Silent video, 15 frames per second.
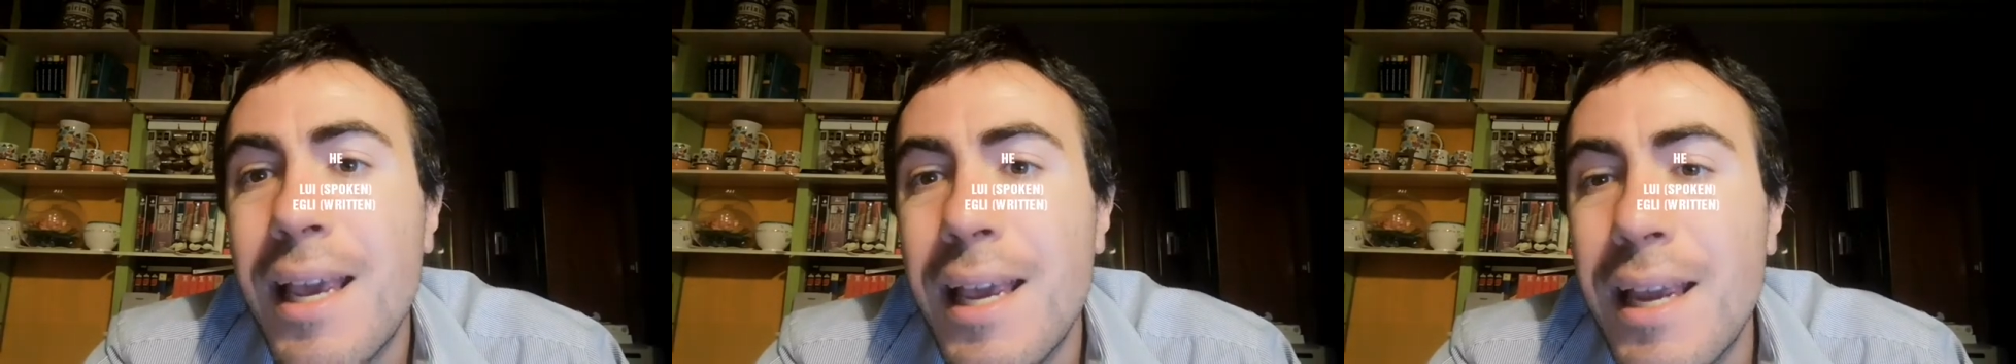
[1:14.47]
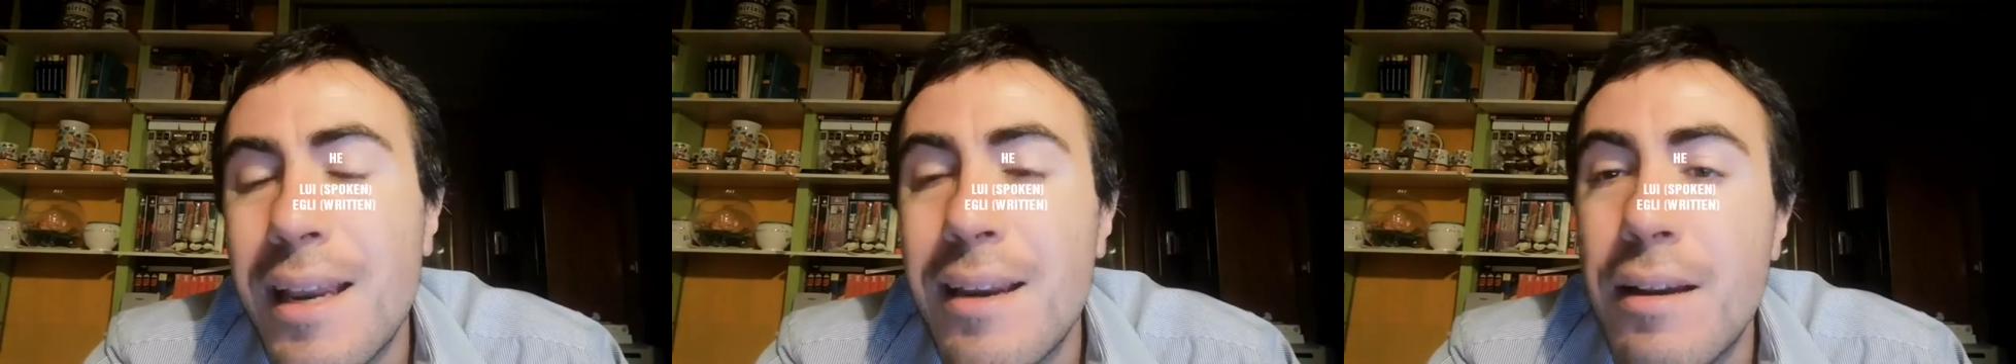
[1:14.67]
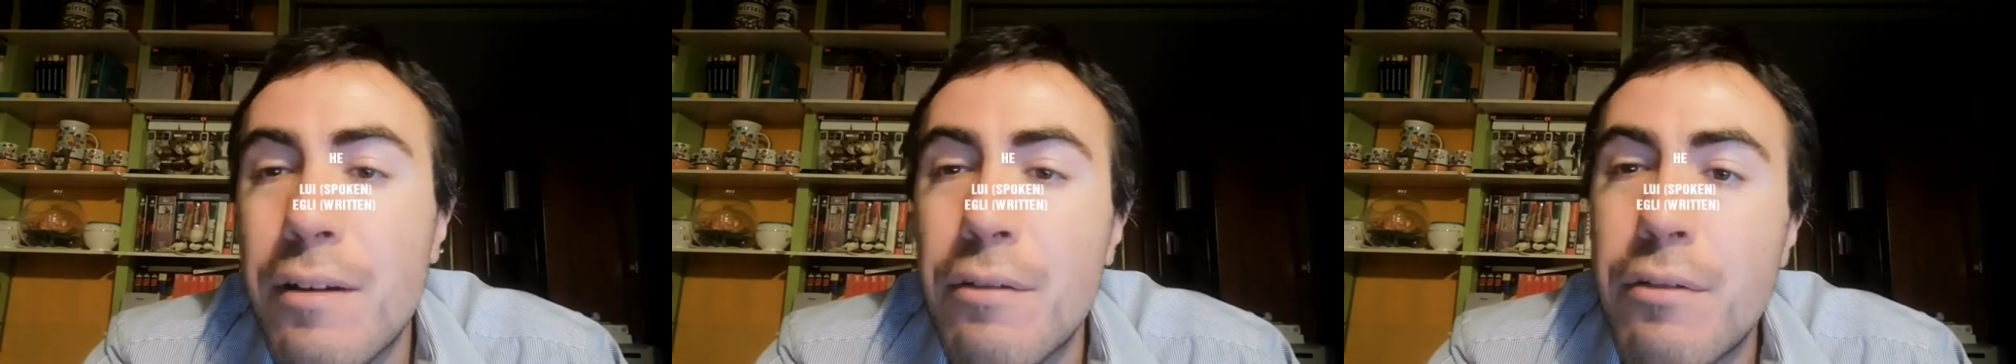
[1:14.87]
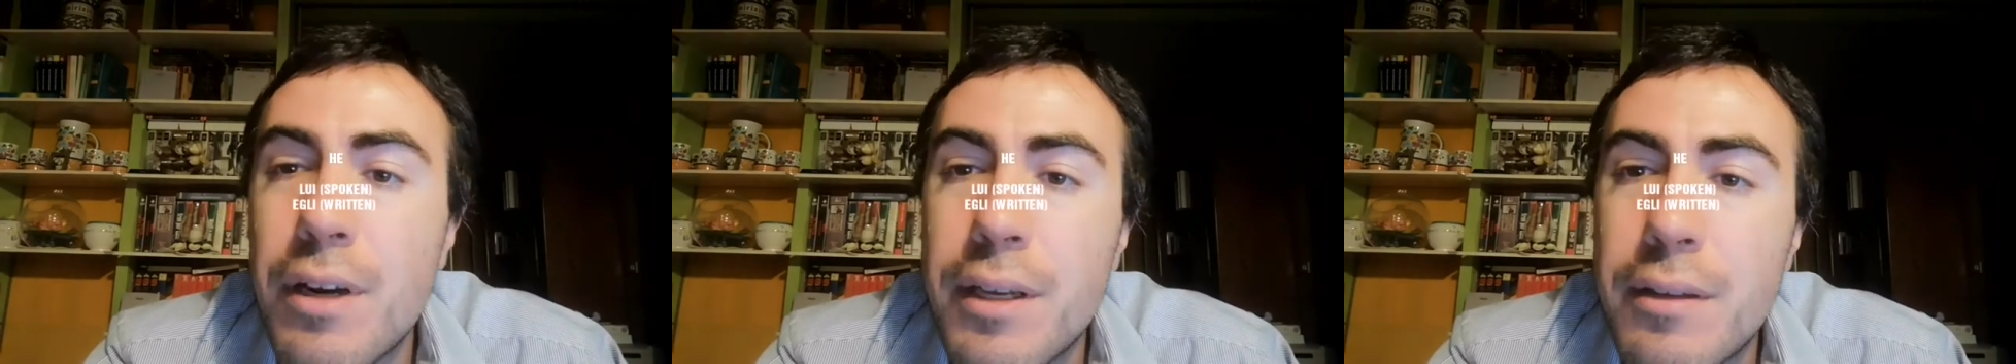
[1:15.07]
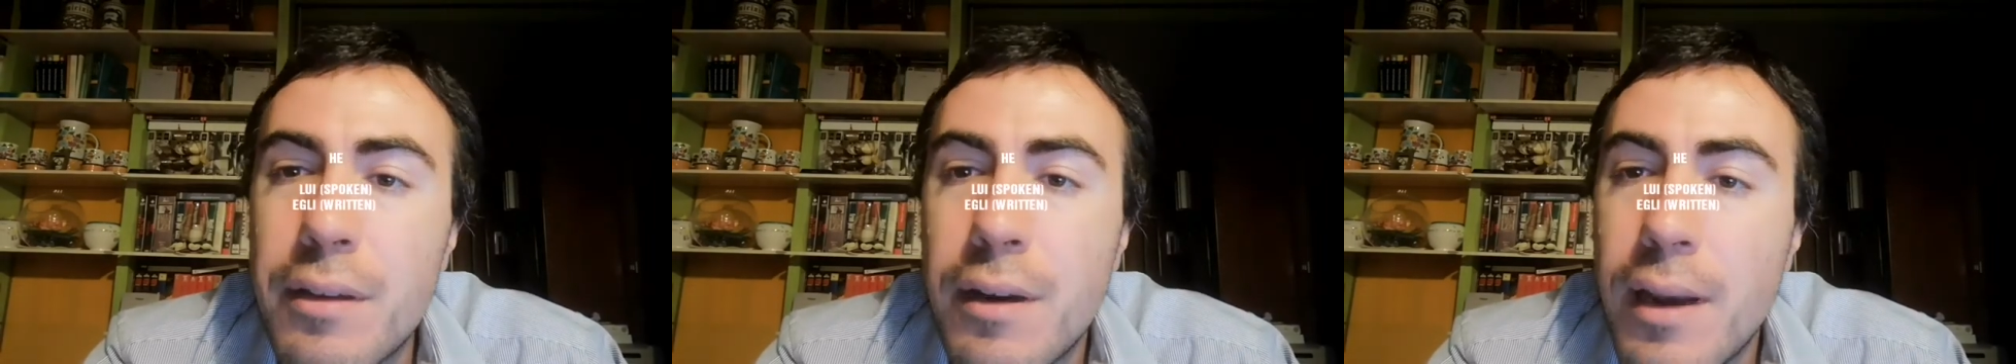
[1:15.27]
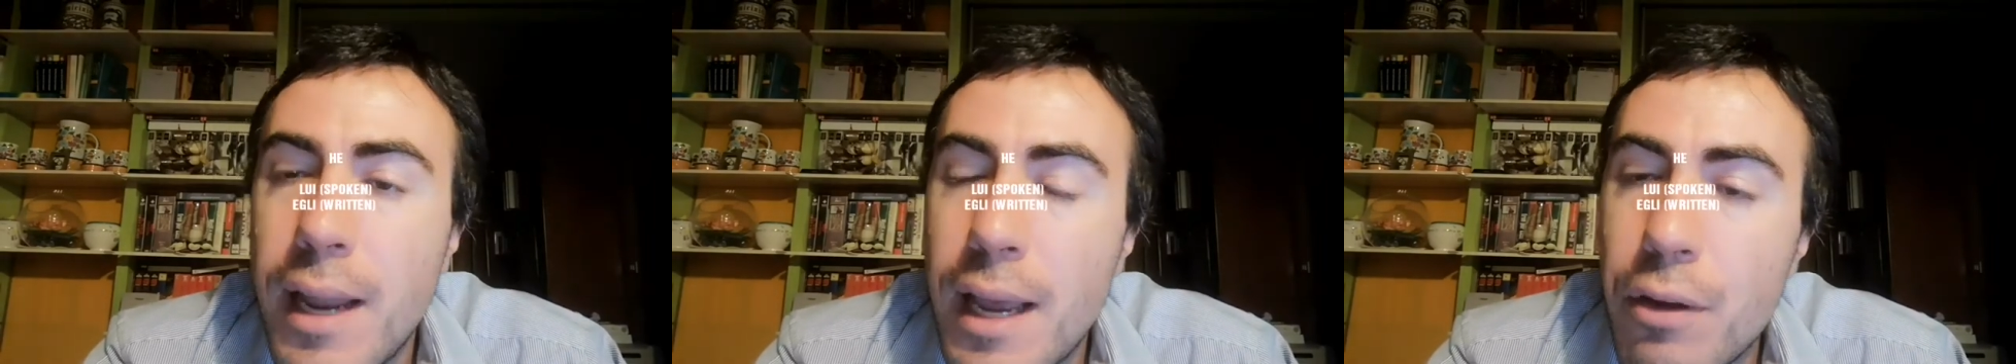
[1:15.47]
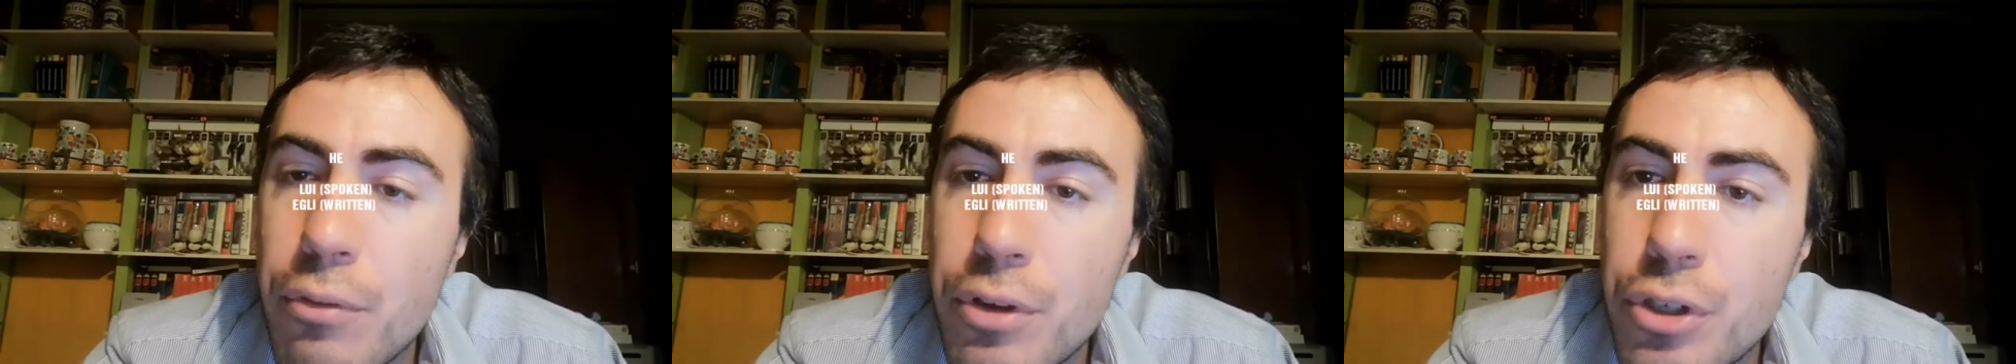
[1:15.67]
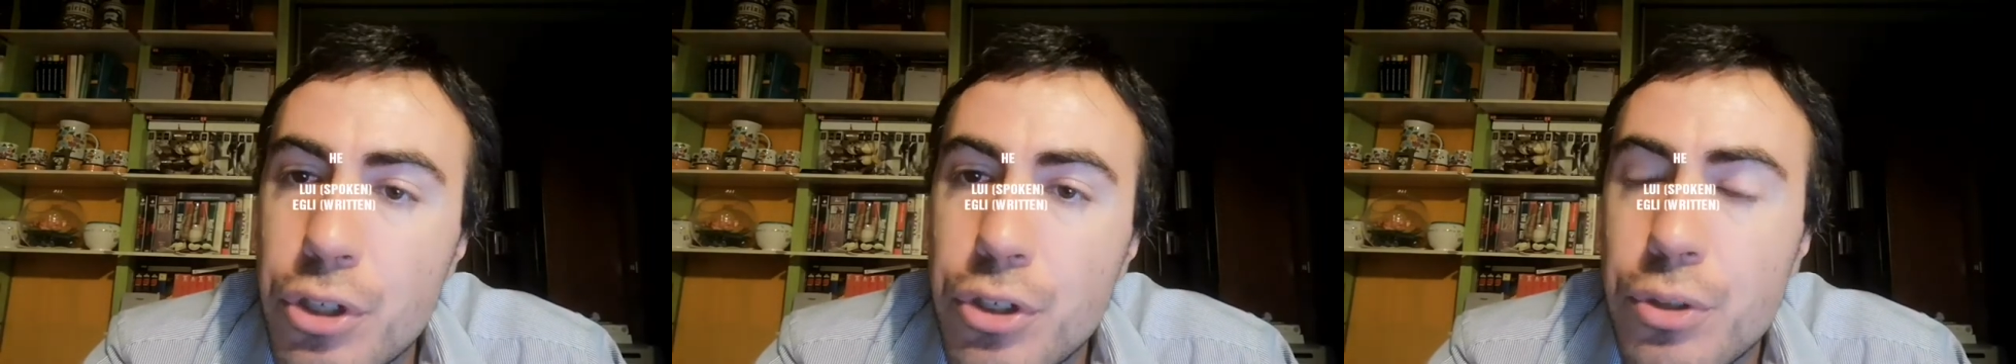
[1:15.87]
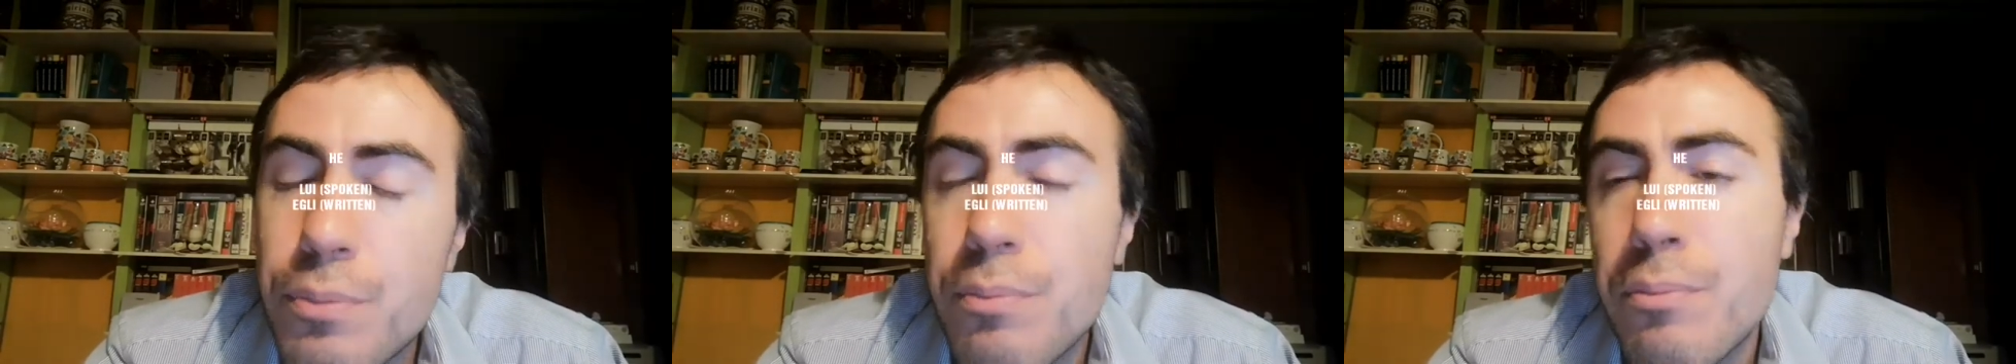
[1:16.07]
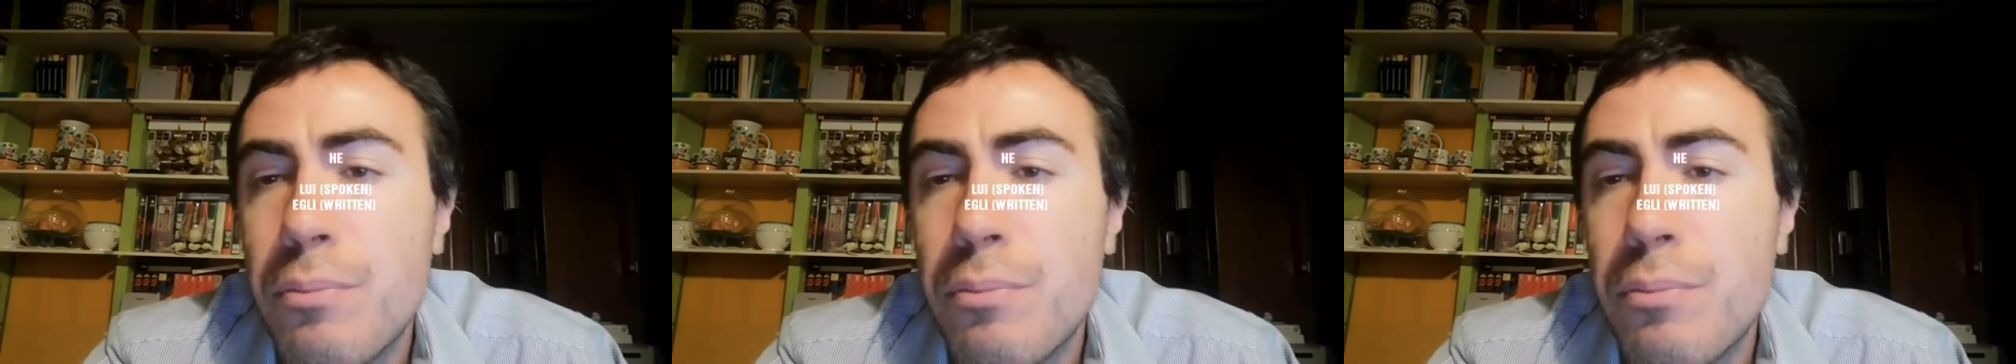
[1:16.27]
In a written language